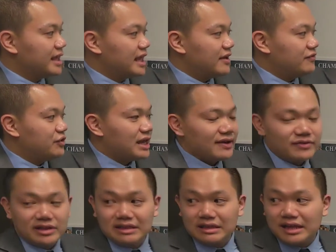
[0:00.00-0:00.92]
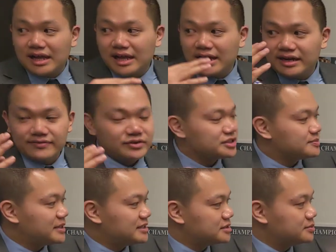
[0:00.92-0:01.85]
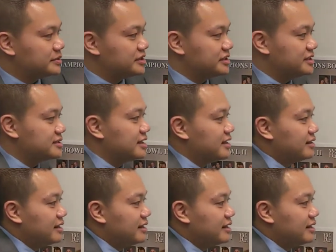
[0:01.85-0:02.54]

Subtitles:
If you have a lot of responsibilities,